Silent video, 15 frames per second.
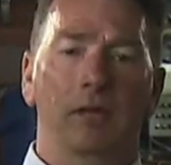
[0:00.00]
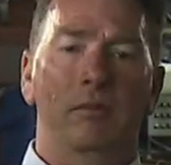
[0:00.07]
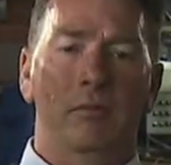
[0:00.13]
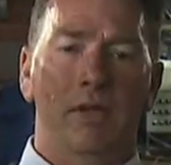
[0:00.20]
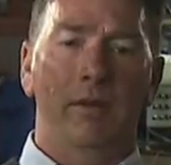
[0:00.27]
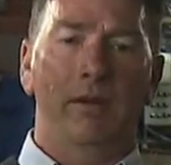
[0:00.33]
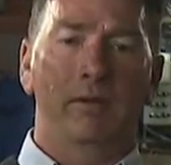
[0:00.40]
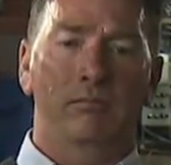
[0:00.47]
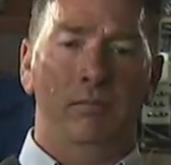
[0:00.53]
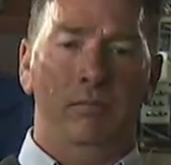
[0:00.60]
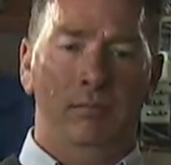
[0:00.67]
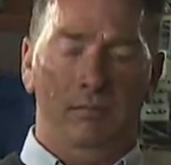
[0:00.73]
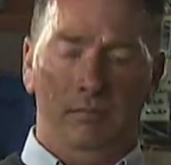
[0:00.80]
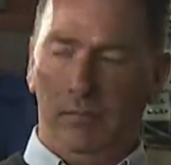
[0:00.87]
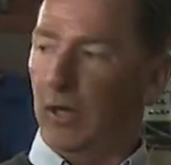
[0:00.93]
maybe
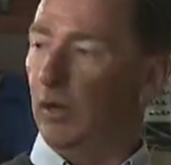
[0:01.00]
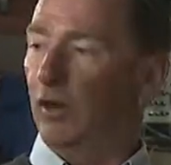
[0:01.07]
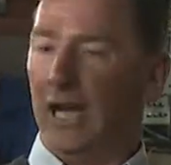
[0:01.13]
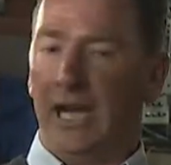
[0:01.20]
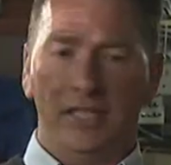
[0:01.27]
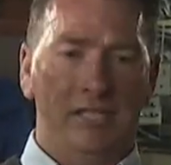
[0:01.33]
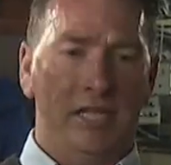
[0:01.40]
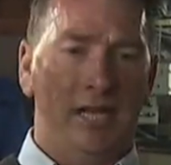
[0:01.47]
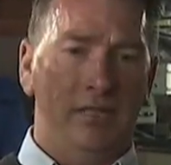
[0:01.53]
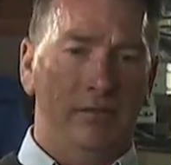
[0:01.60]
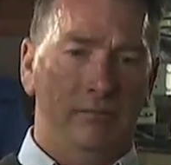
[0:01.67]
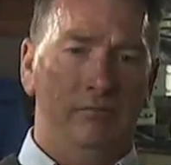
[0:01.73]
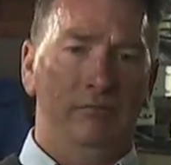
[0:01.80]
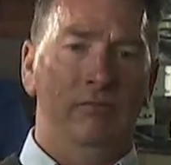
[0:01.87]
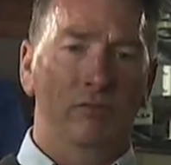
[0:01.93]
about that size,
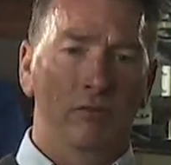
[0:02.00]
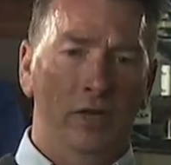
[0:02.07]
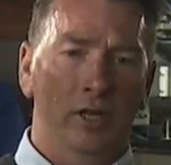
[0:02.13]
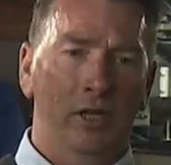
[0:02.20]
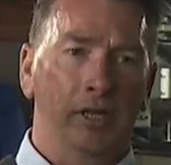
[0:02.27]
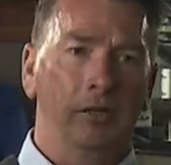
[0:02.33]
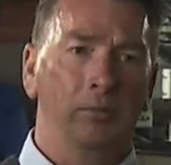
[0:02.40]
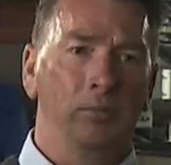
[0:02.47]
really